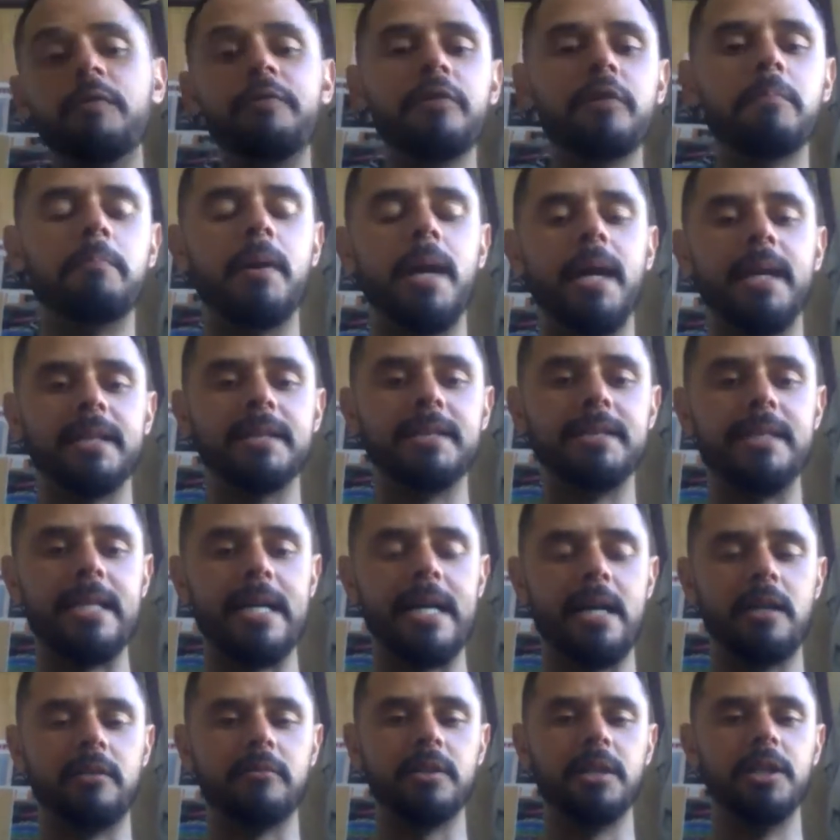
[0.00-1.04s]
your body
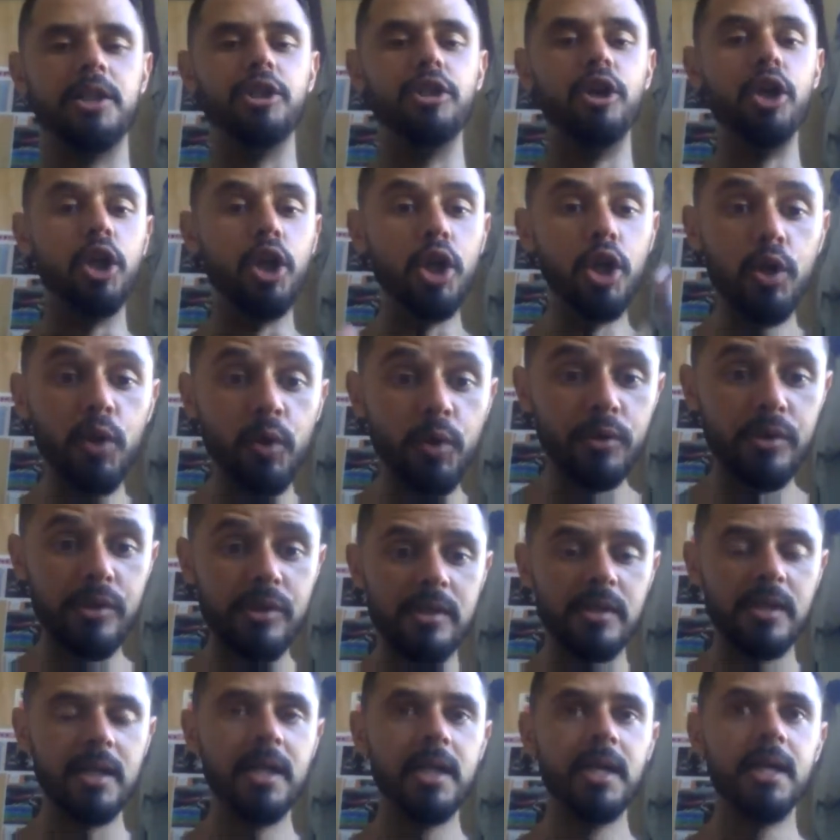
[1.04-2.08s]
down and you
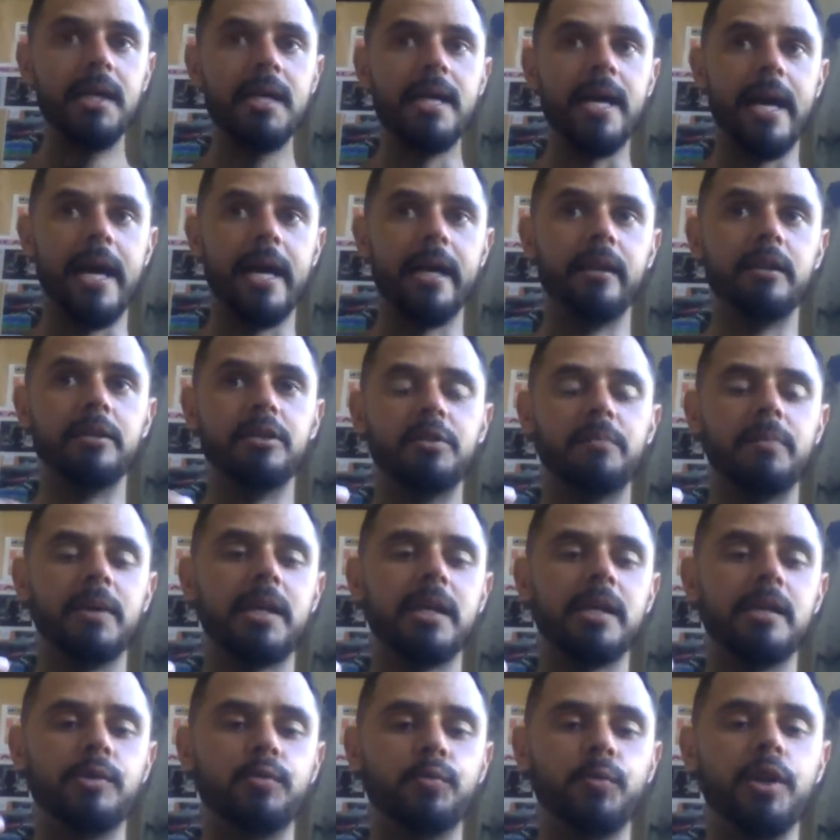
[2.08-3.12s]
lose energy
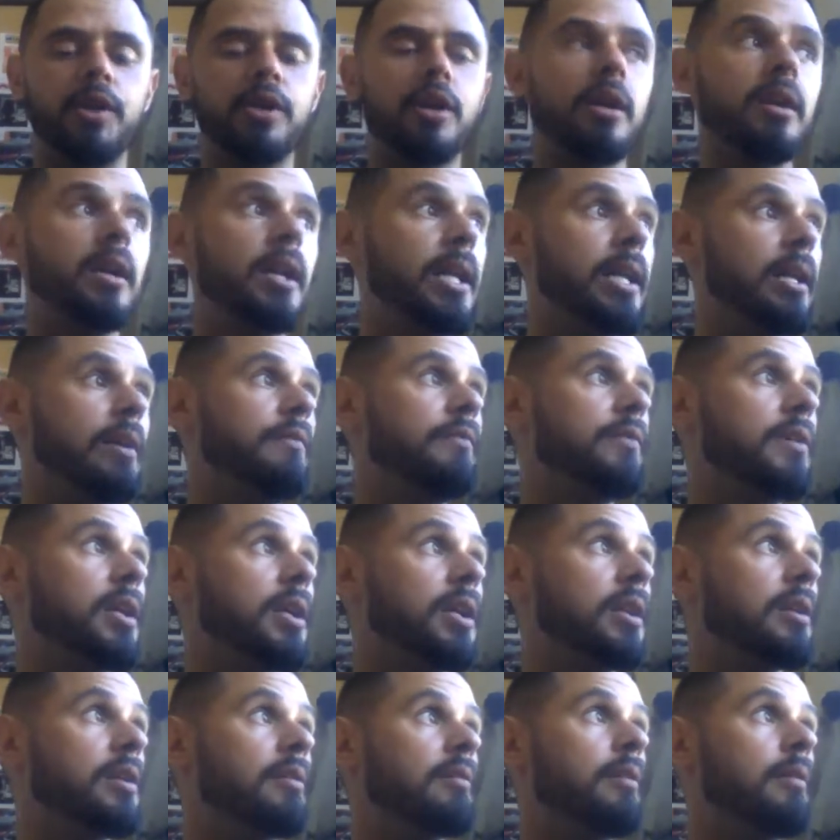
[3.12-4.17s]
because we're not living
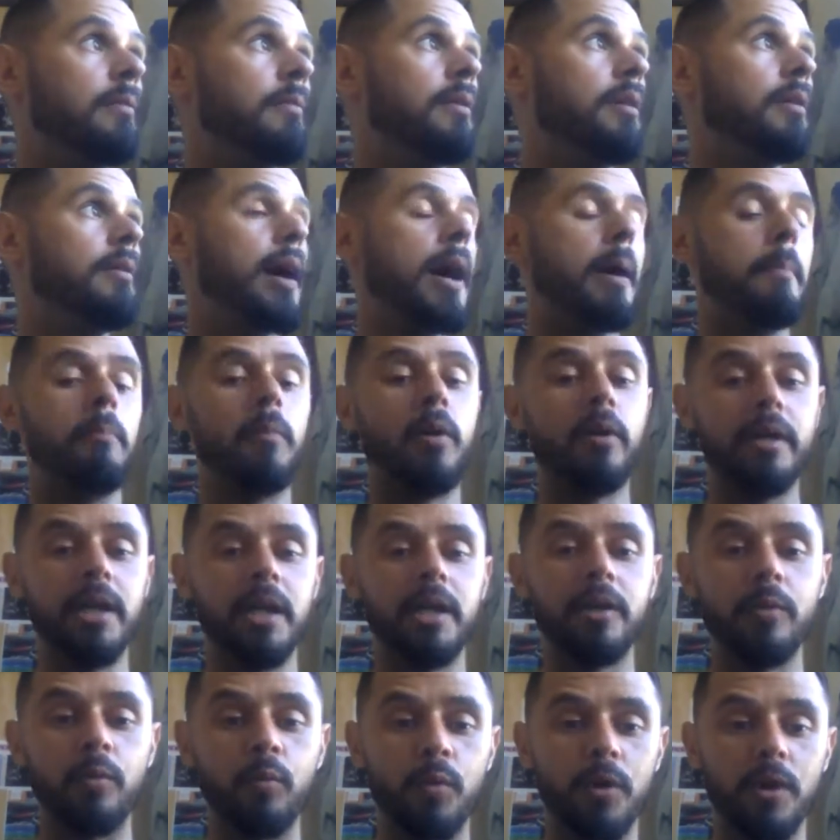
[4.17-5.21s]
in a
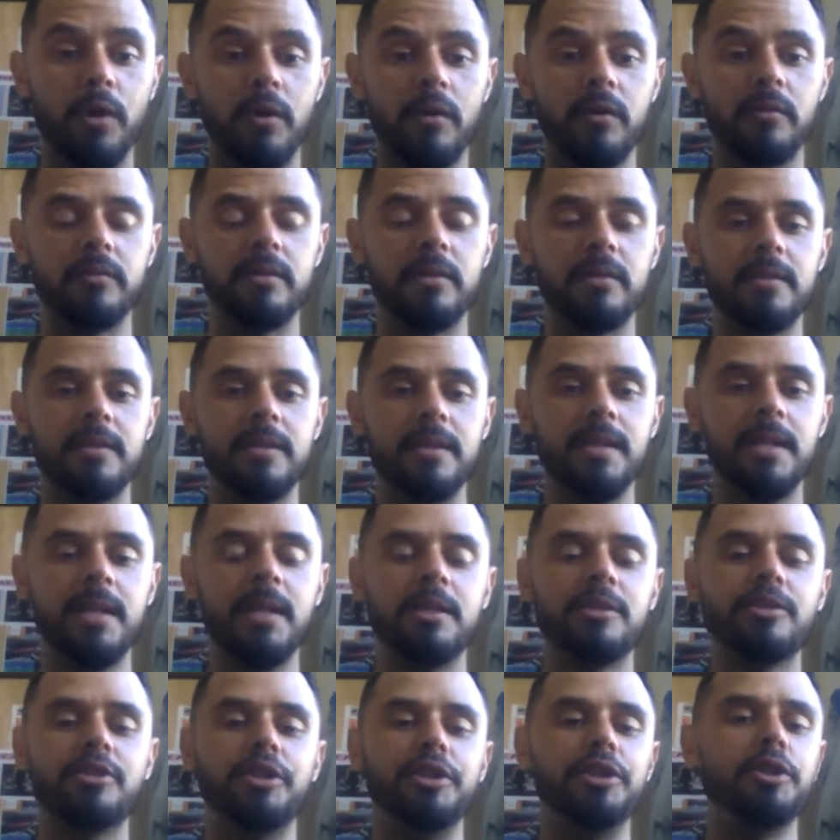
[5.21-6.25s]
harmonic world.
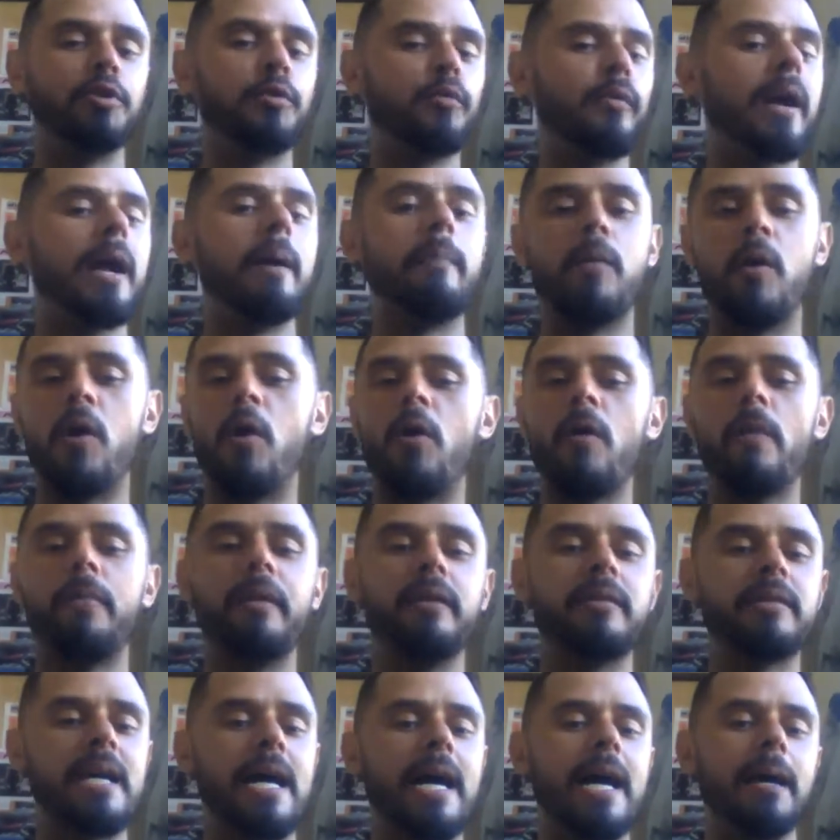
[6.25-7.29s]
So you grab all
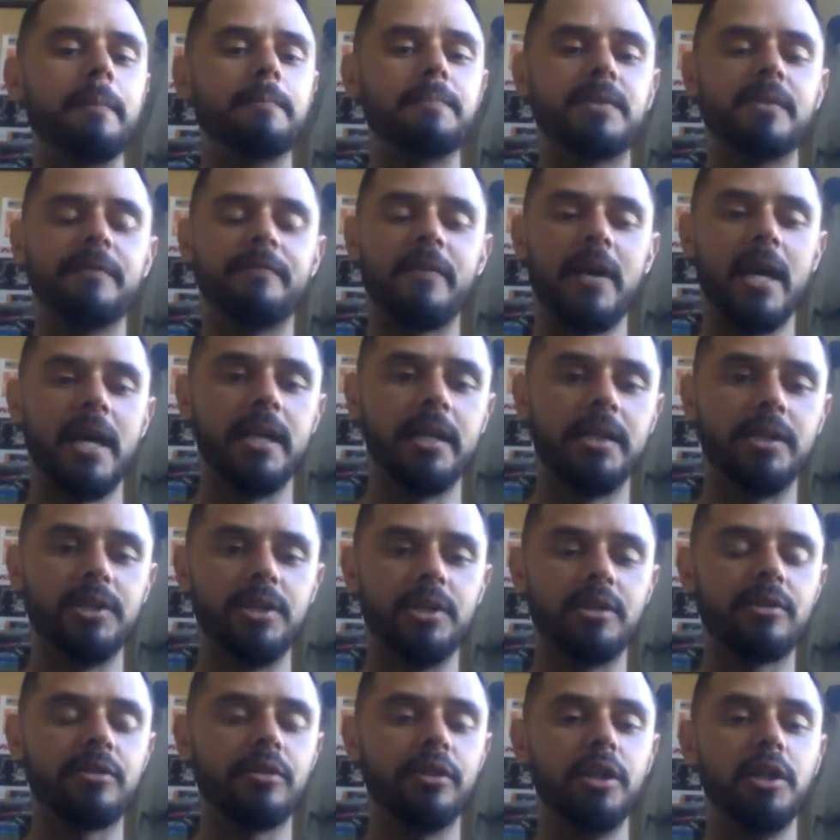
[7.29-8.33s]
the types of energy.
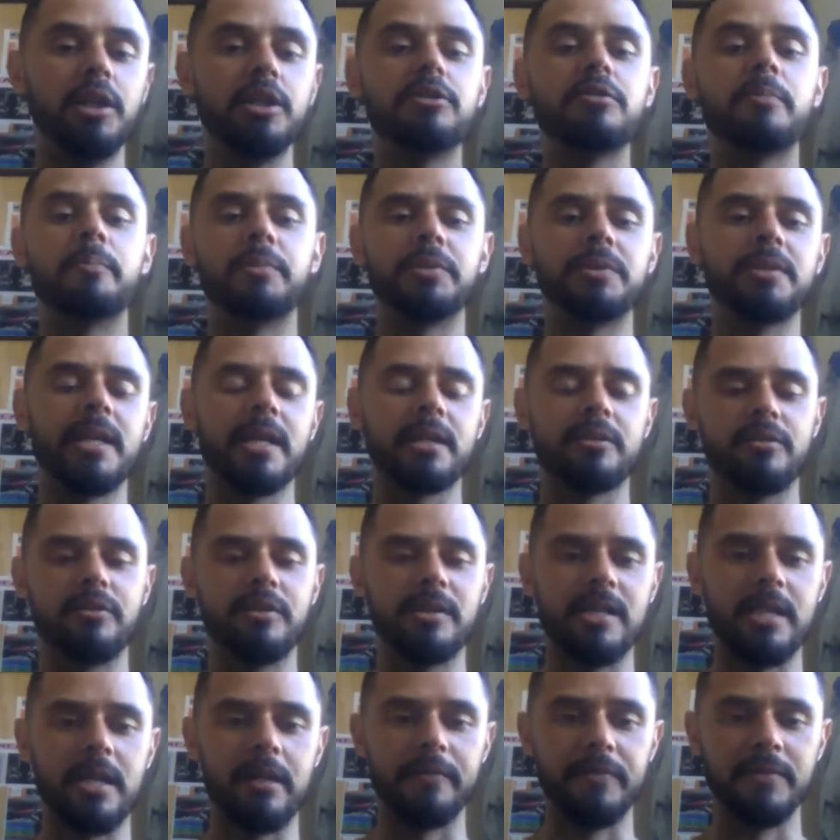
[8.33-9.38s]
So you need to protect
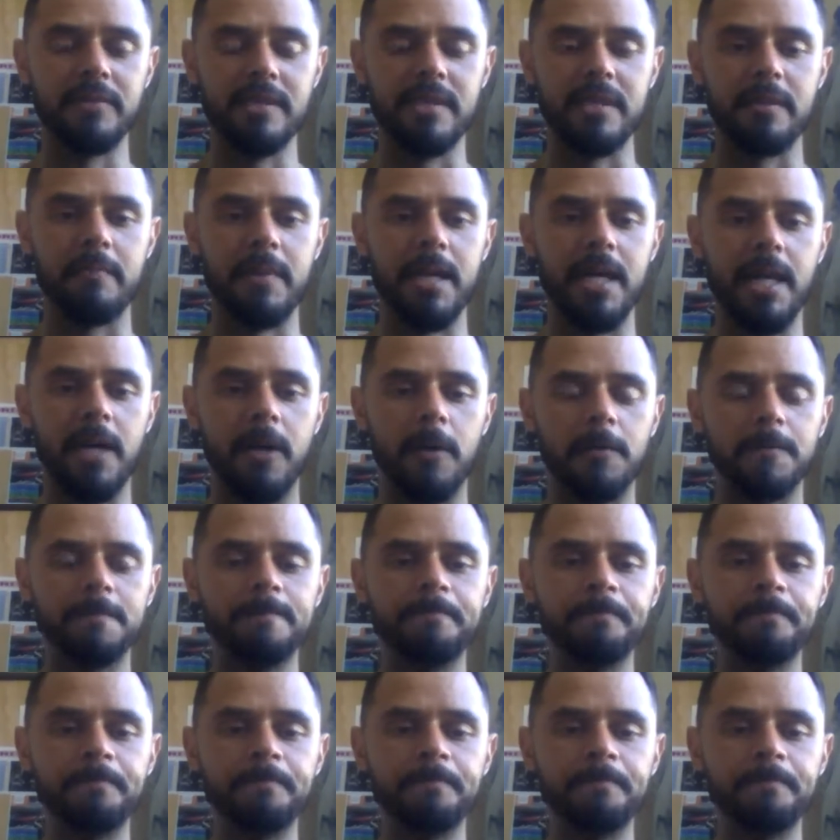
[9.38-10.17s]
yourself in somehow.